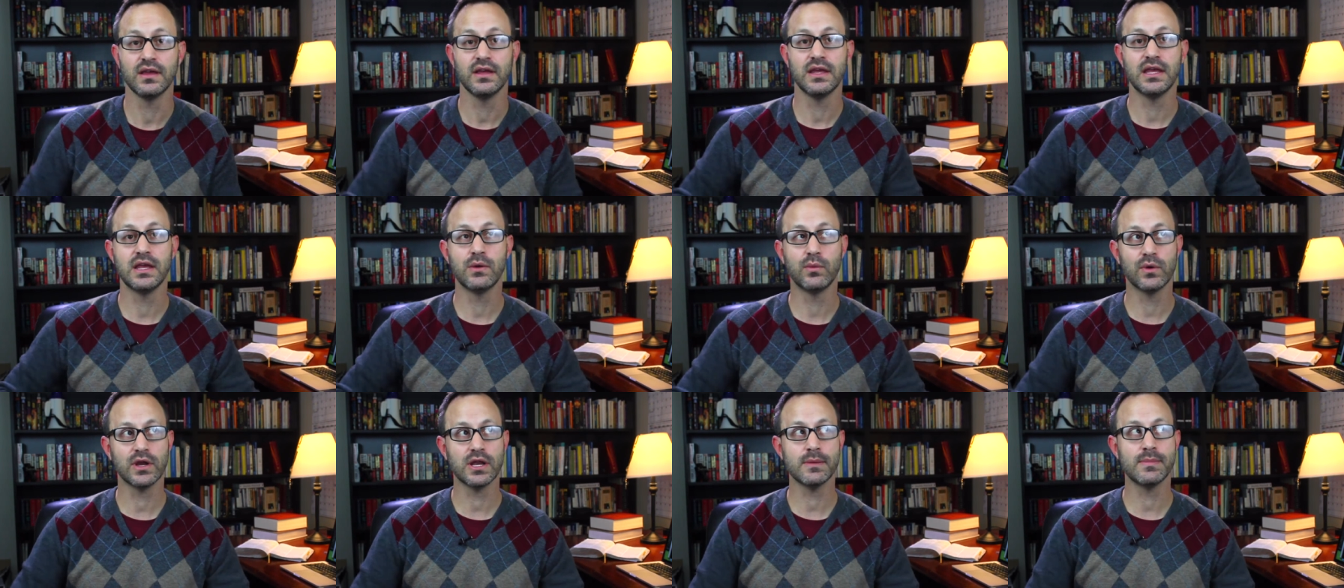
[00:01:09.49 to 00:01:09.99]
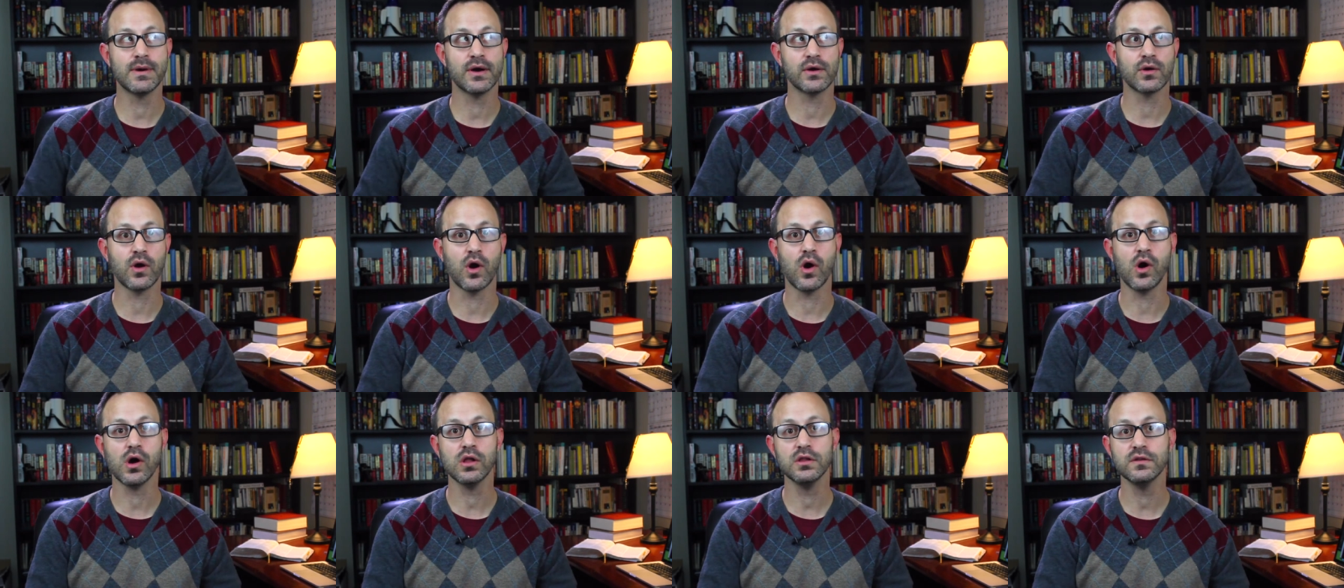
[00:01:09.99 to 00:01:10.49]
He went about
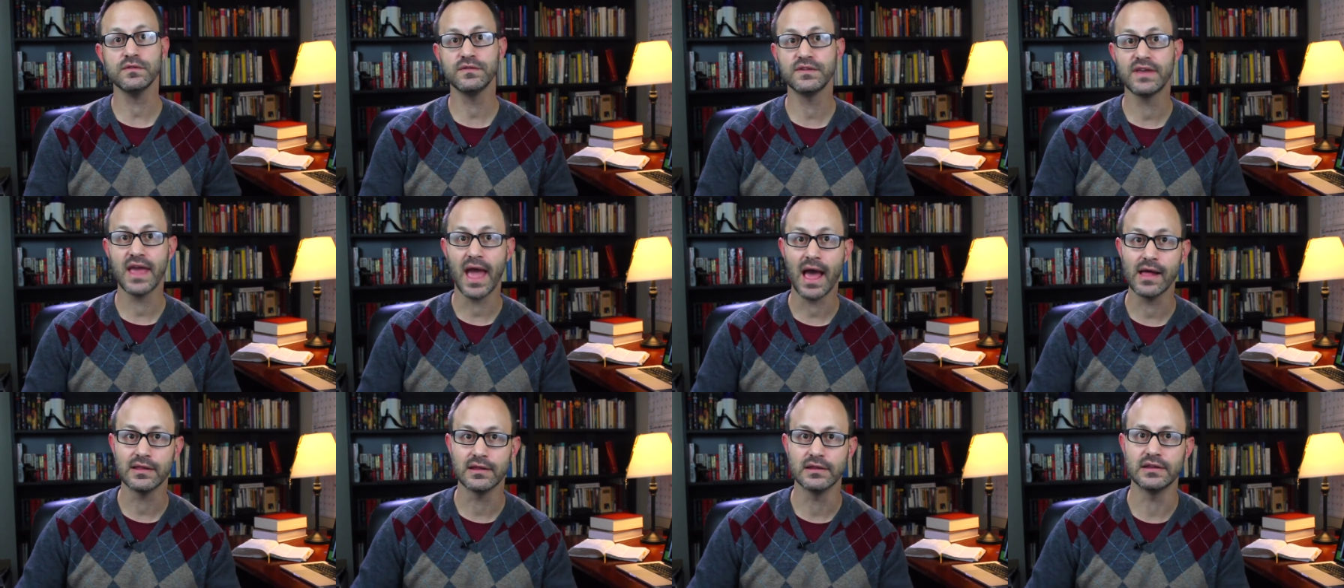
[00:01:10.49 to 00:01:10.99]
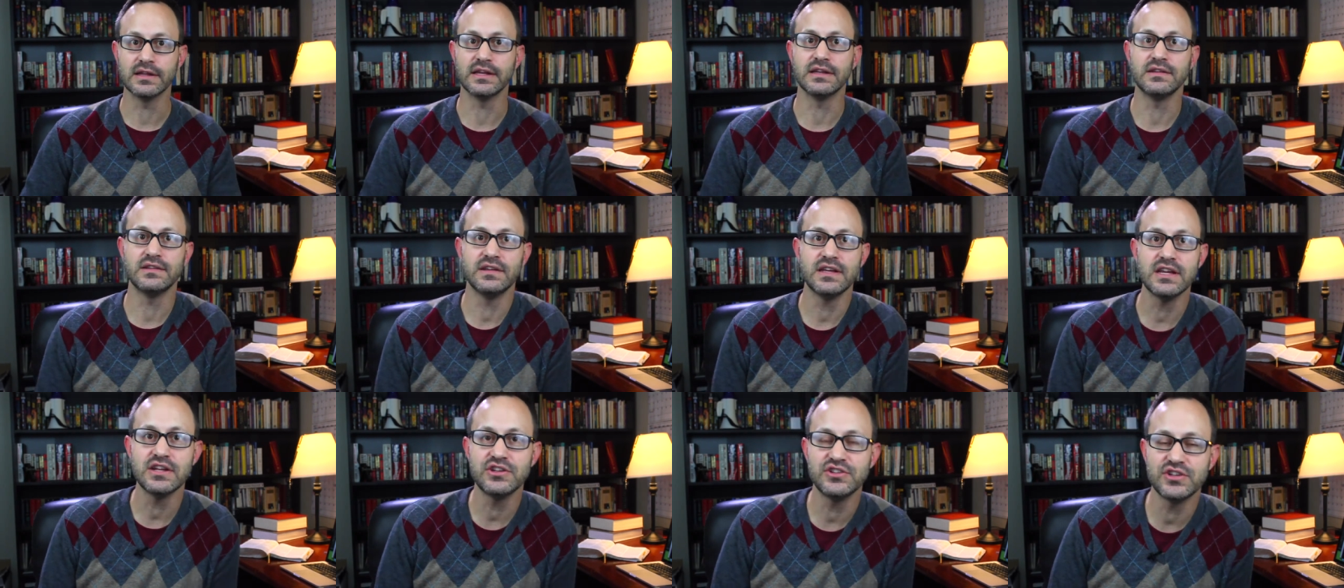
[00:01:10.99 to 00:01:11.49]
all of Galilee
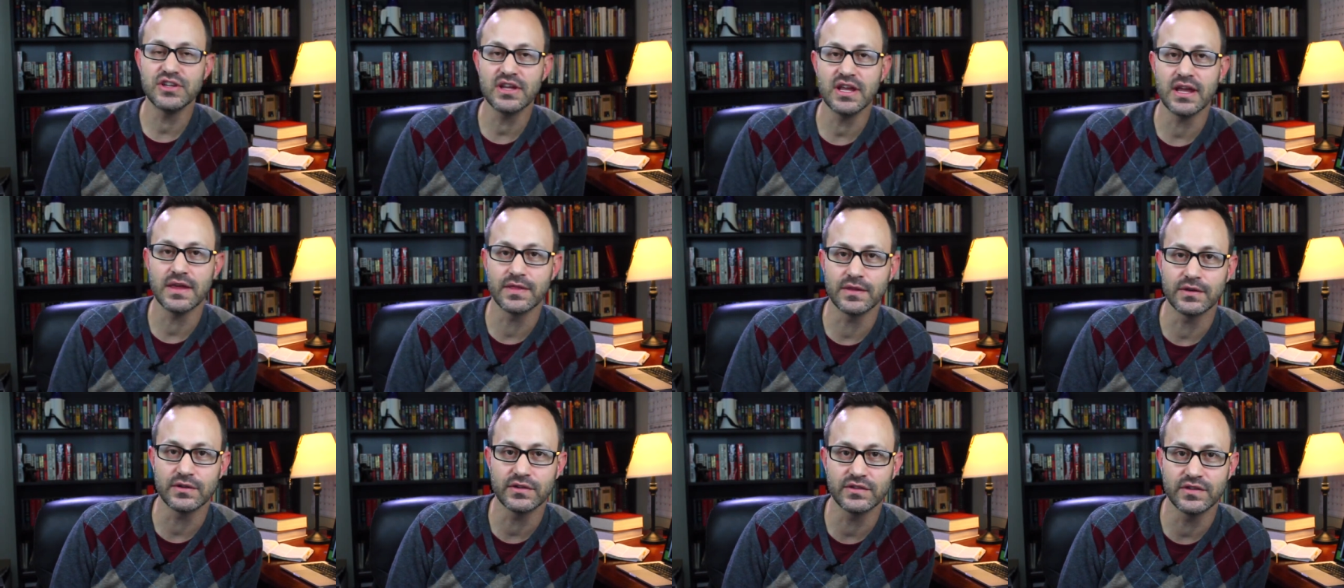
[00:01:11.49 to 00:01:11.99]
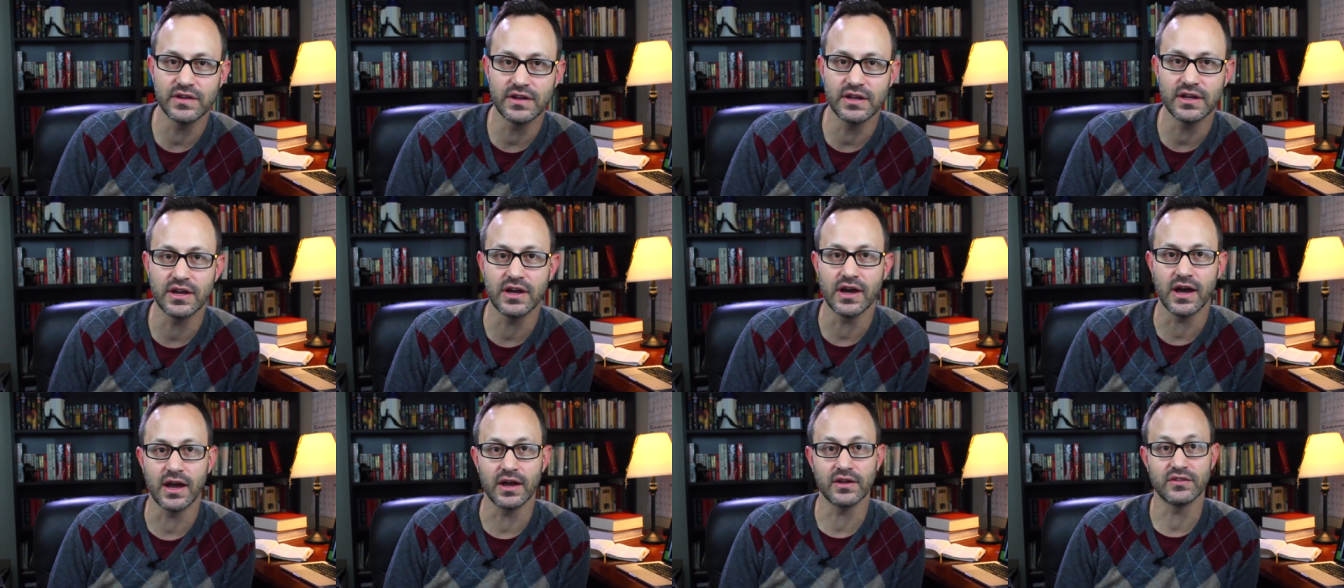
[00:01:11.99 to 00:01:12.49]
teaching in their
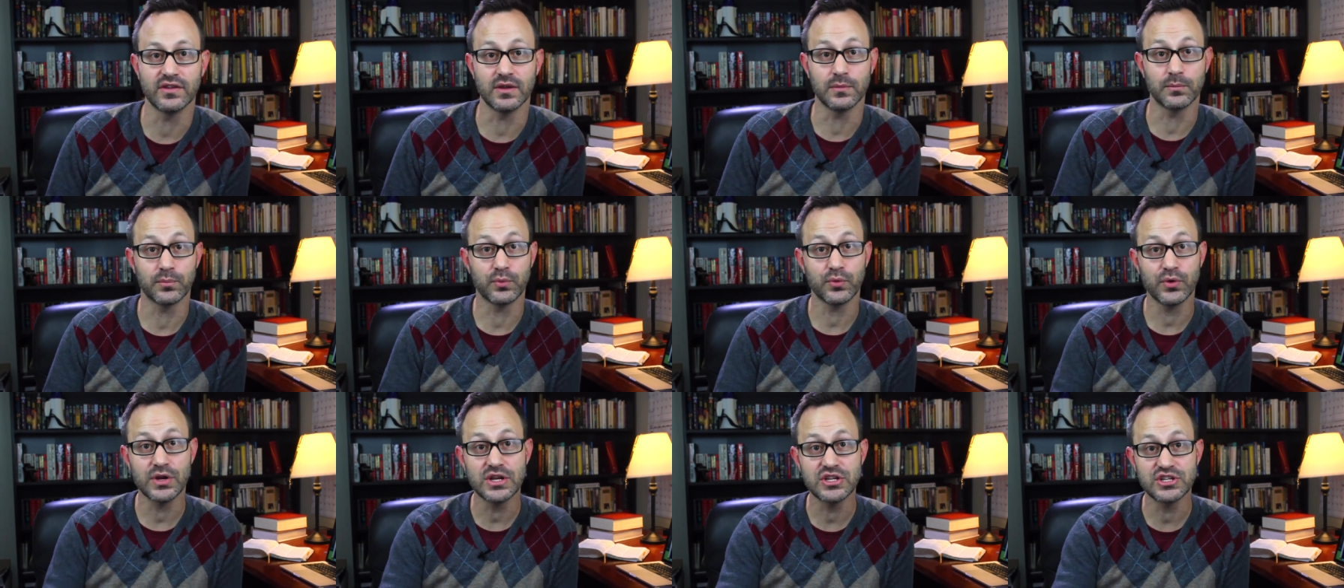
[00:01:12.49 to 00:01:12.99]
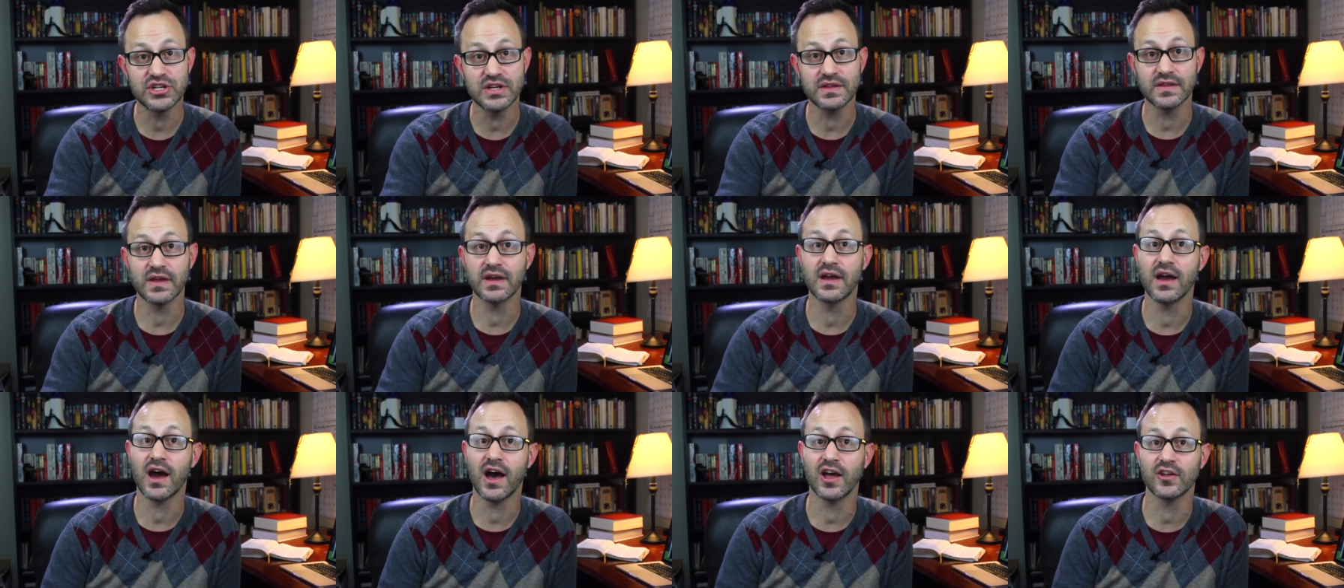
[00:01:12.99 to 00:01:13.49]
synagogues and preaching
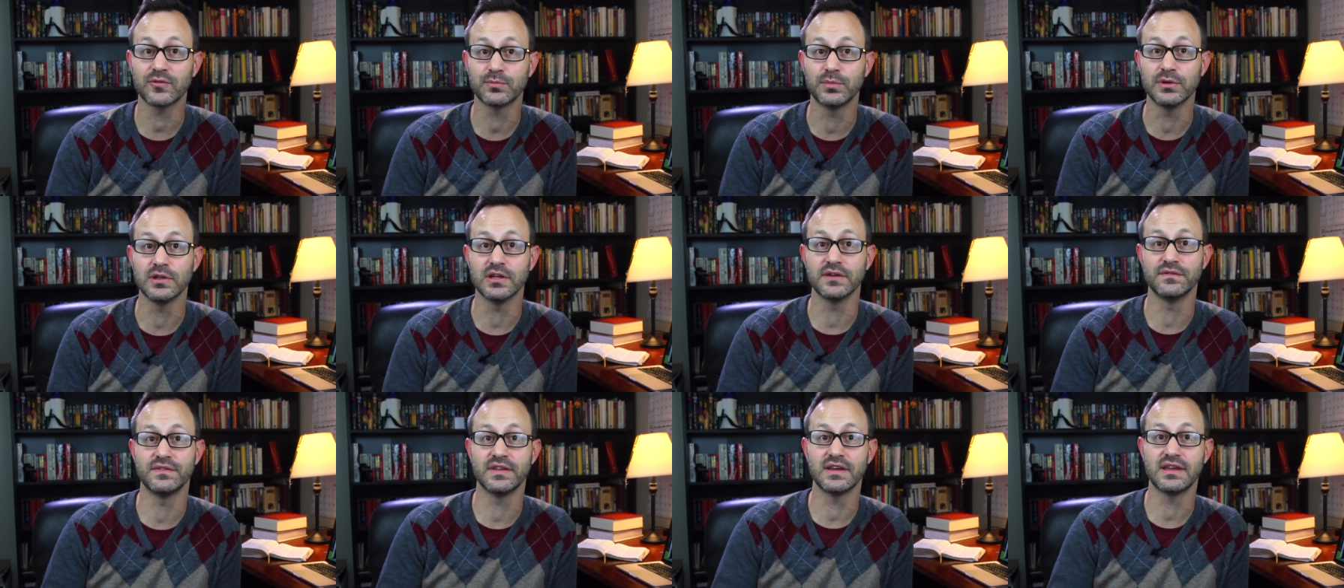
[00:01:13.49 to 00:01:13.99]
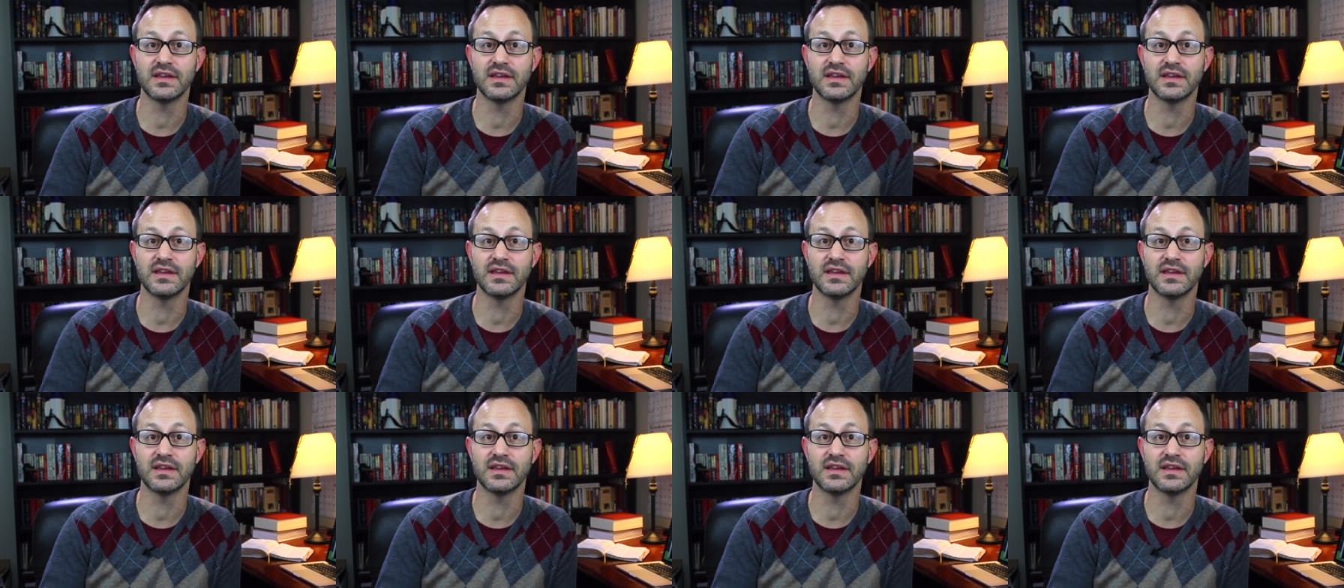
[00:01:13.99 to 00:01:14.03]
the gospel of the